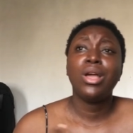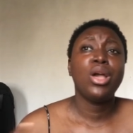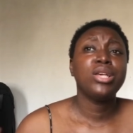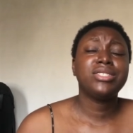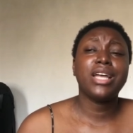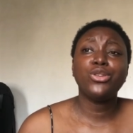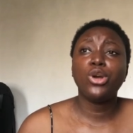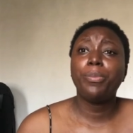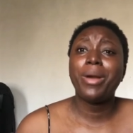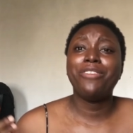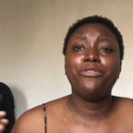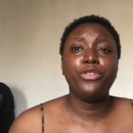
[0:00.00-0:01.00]
stand up
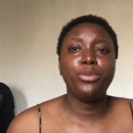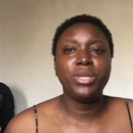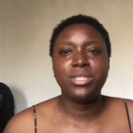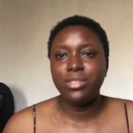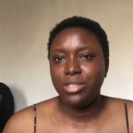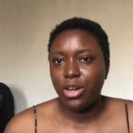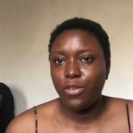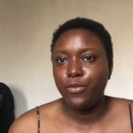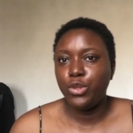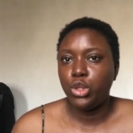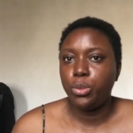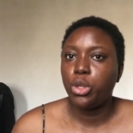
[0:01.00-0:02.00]
and film a sit down
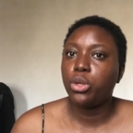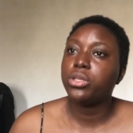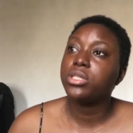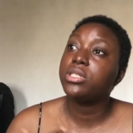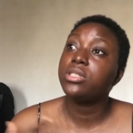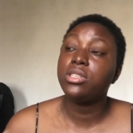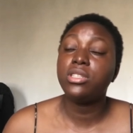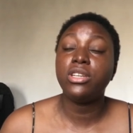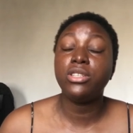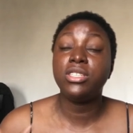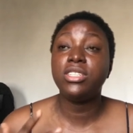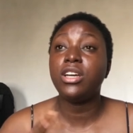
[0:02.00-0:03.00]
video because sit,
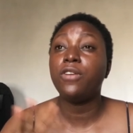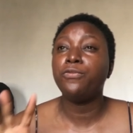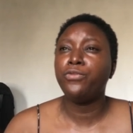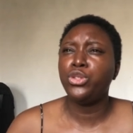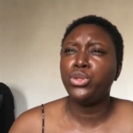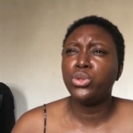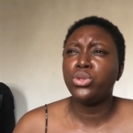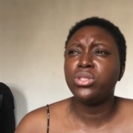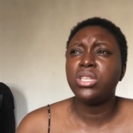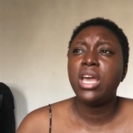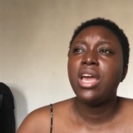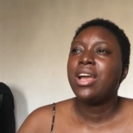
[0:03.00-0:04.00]
sit down videos
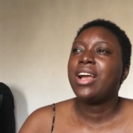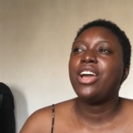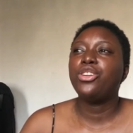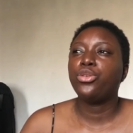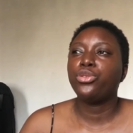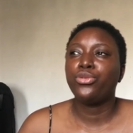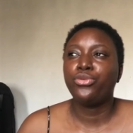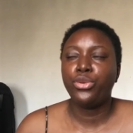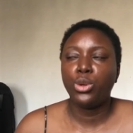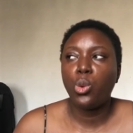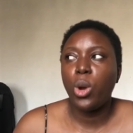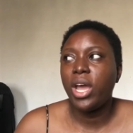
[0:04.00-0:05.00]
kind of
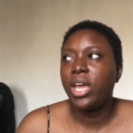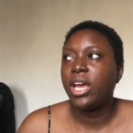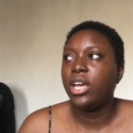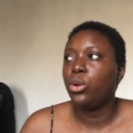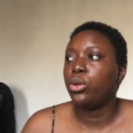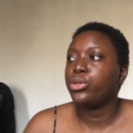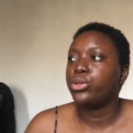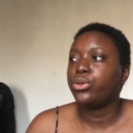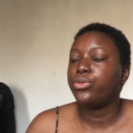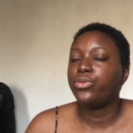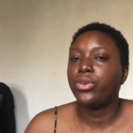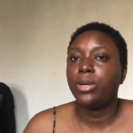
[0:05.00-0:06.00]
require a lot of
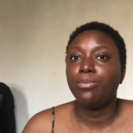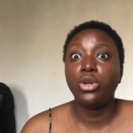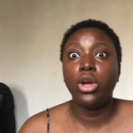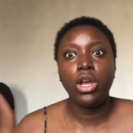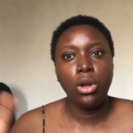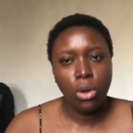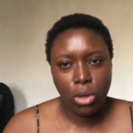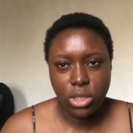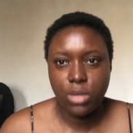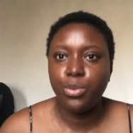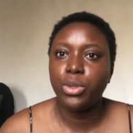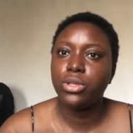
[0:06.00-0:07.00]
um, not a lot
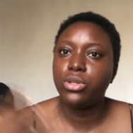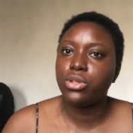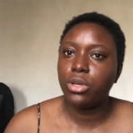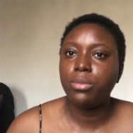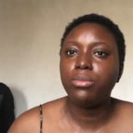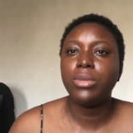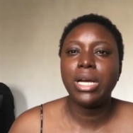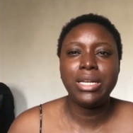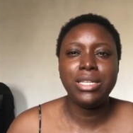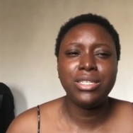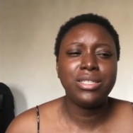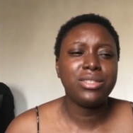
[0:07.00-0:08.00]
but some at
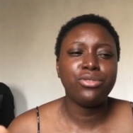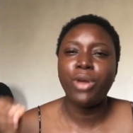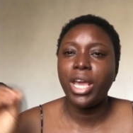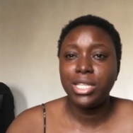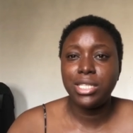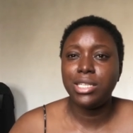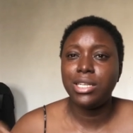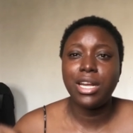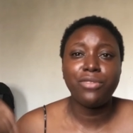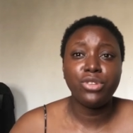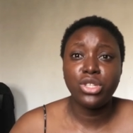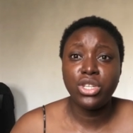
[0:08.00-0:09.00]
least writing
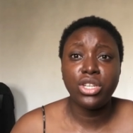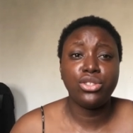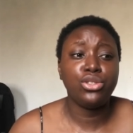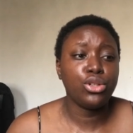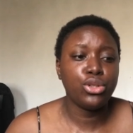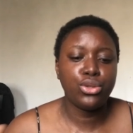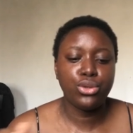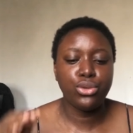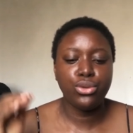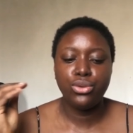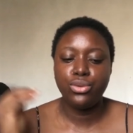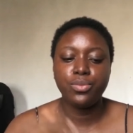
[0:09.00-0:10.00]
and research just to
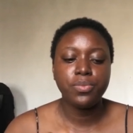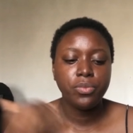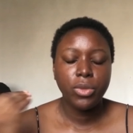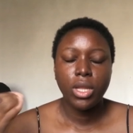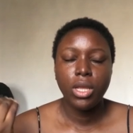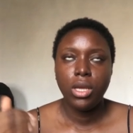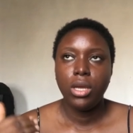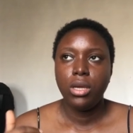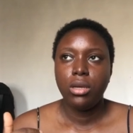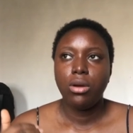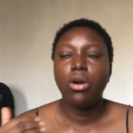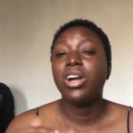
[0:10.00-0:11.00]

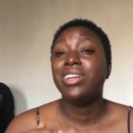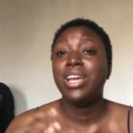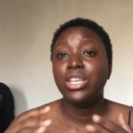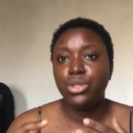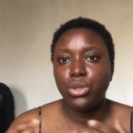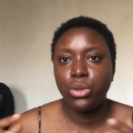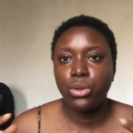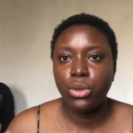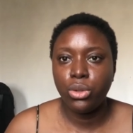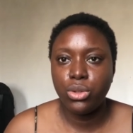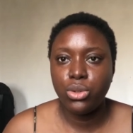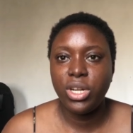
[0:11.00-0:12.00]
organize your
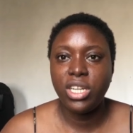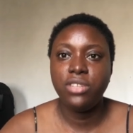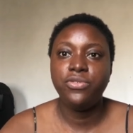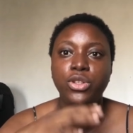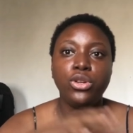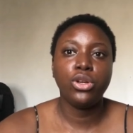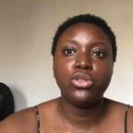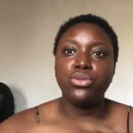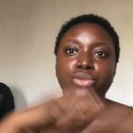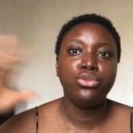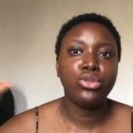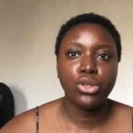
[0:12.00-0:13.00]
thoughts so that the video
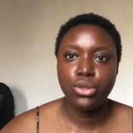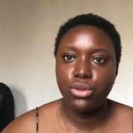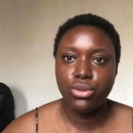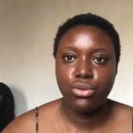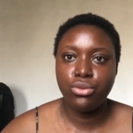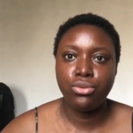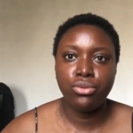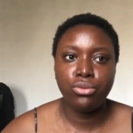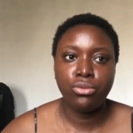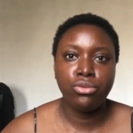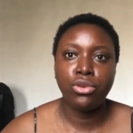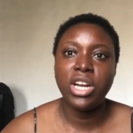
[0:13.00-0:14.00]
doesn't just
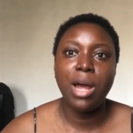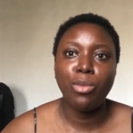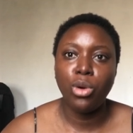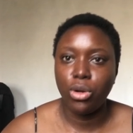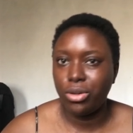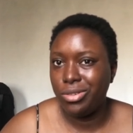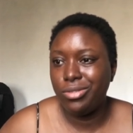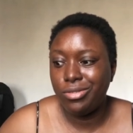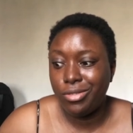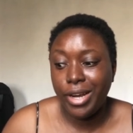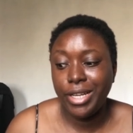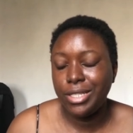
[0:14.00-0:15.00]
run amok
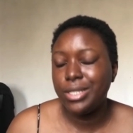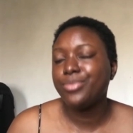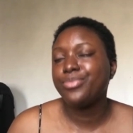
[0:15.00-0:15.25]
right